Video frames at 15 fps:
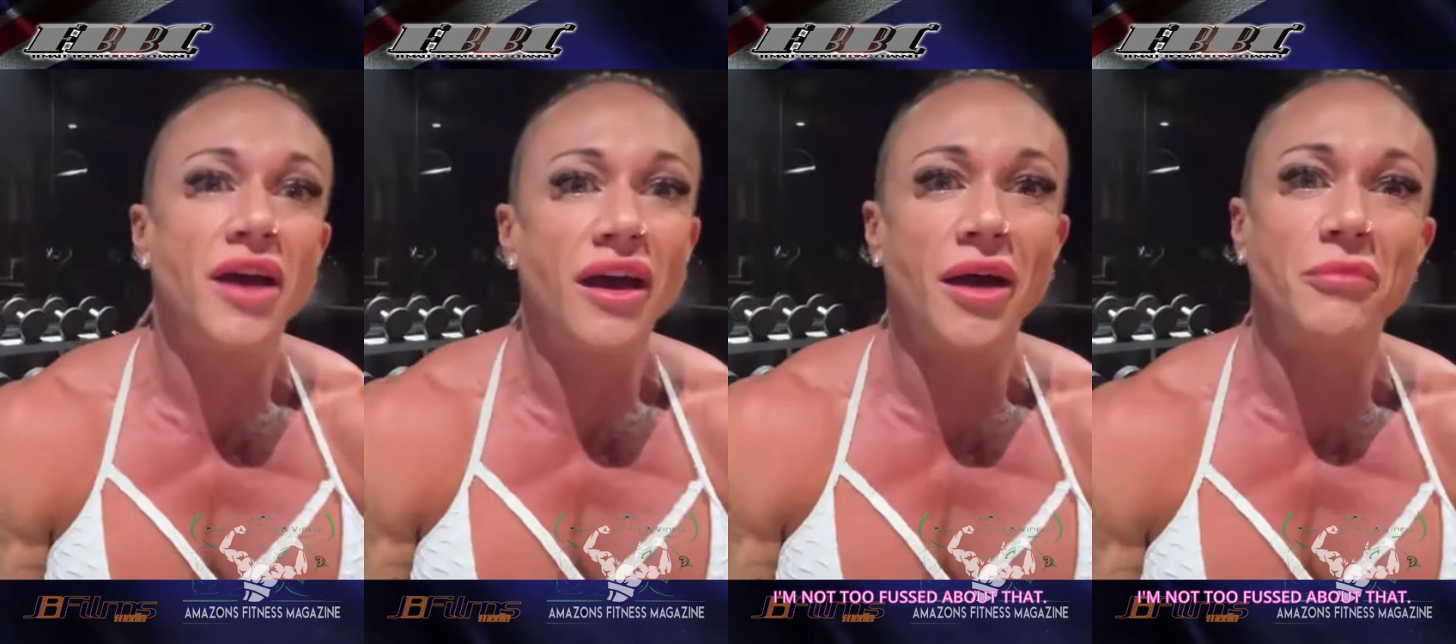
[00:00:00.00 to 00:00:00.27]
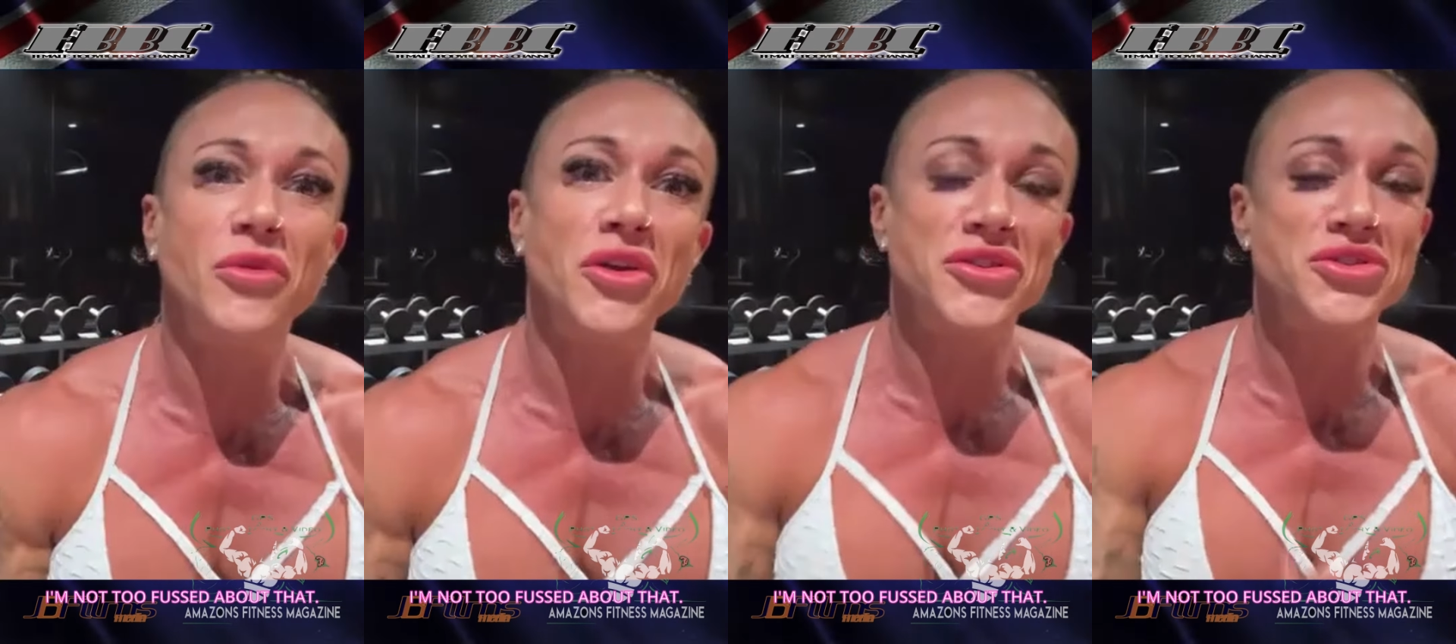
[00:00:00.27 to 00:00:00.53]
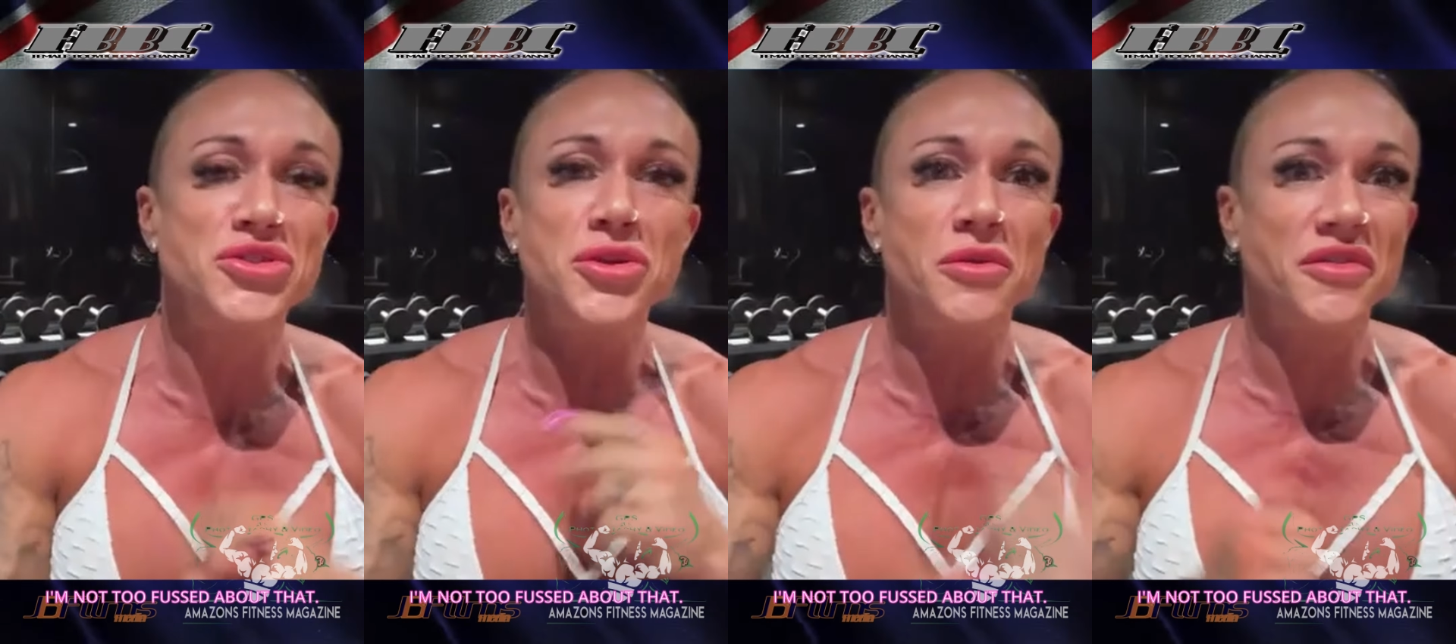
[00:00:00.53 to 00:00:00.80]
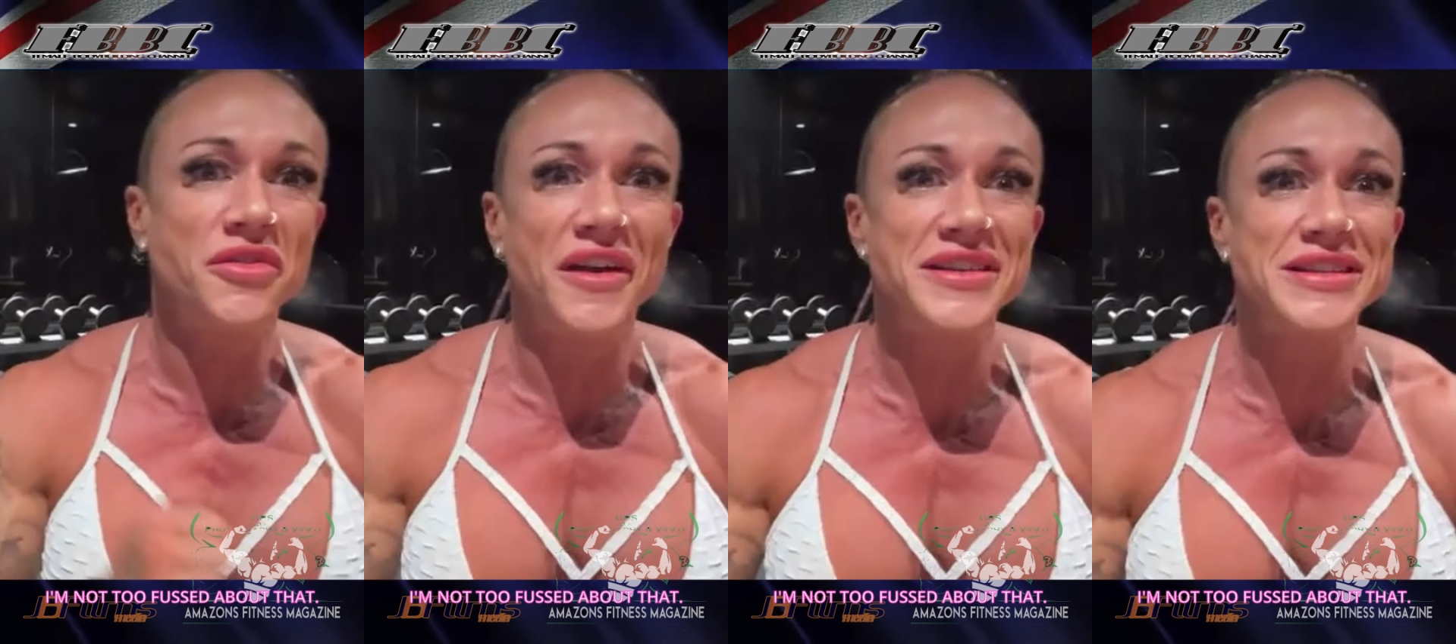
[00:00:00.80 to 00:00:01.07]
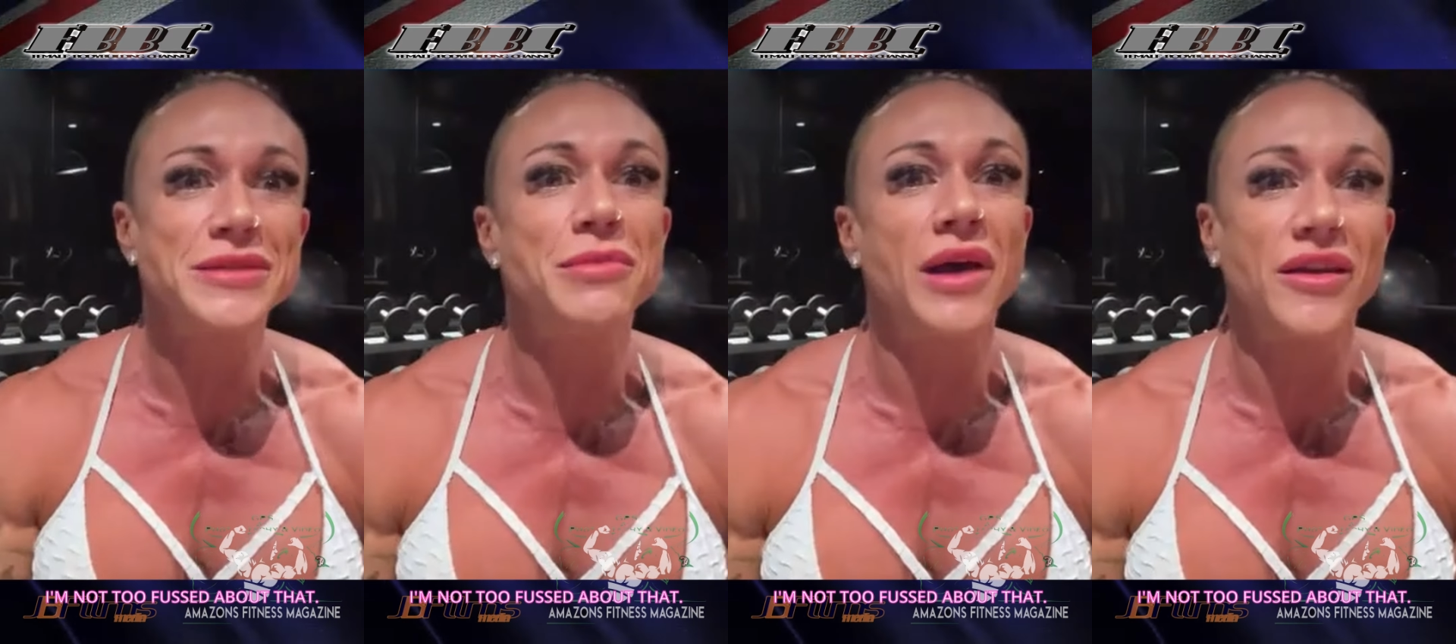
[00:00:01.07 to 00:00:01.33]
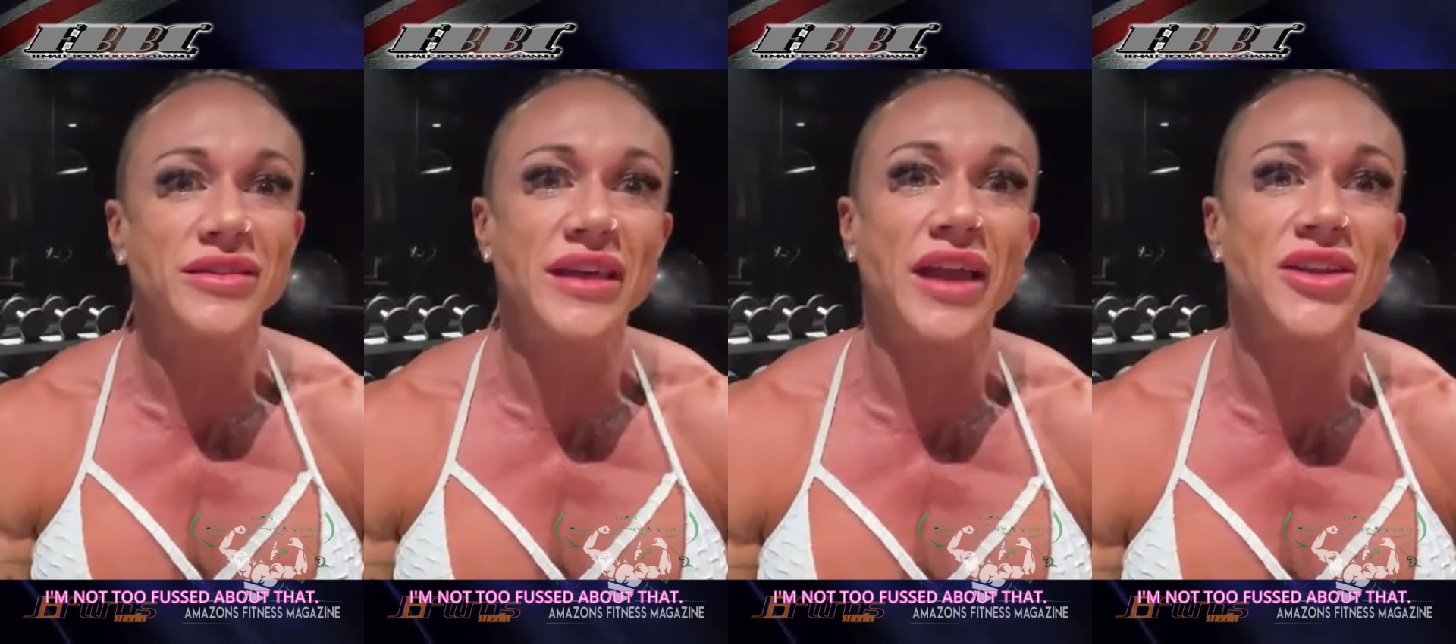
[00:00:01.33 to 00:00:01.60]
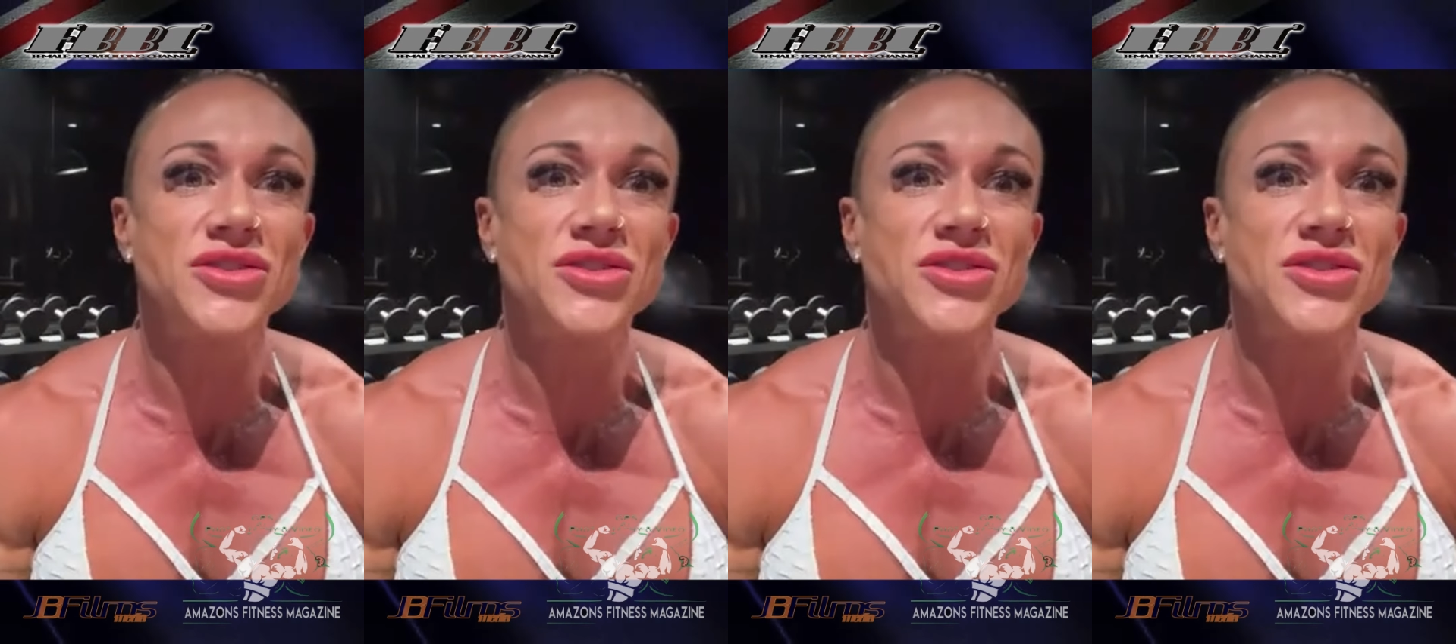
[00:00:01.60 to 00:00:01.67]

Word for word: I'm not too fussed about that.